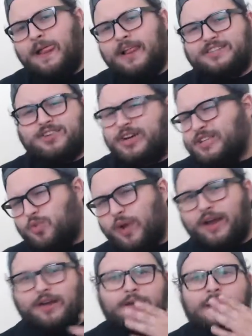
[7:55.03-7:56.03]
So it's
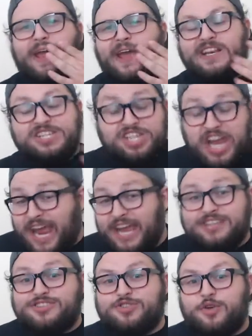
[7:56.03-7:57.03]
weird. It
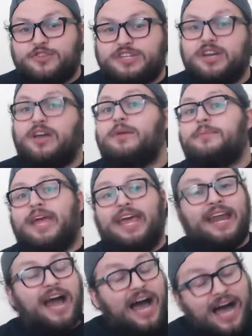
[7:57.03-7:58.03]
changes over time,
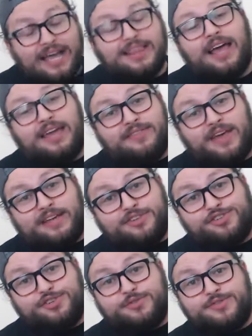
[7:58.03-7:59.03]
and I like that in
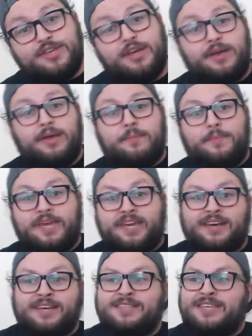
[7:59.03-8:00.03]
juice
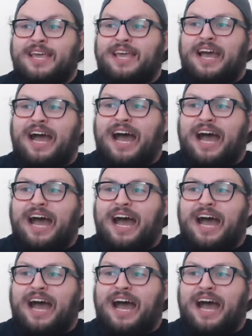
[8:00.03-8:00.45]
because I